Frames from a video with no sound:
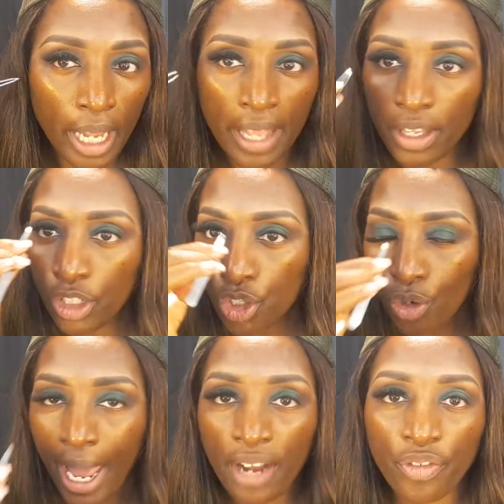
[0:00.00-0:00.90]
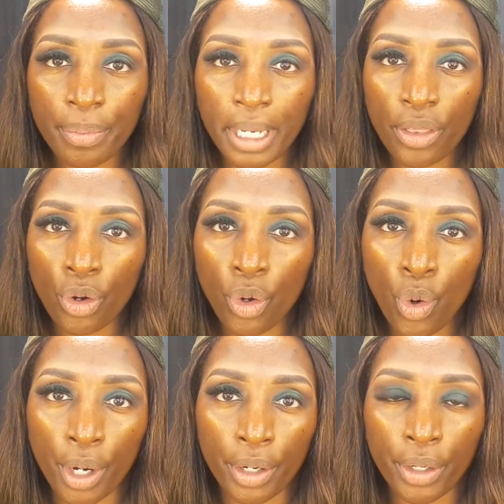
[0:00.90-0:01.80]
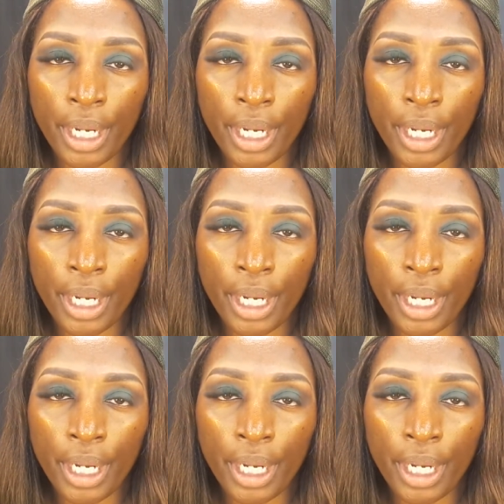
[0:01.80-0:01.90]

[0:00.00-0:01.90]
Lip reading: and then drag from either corner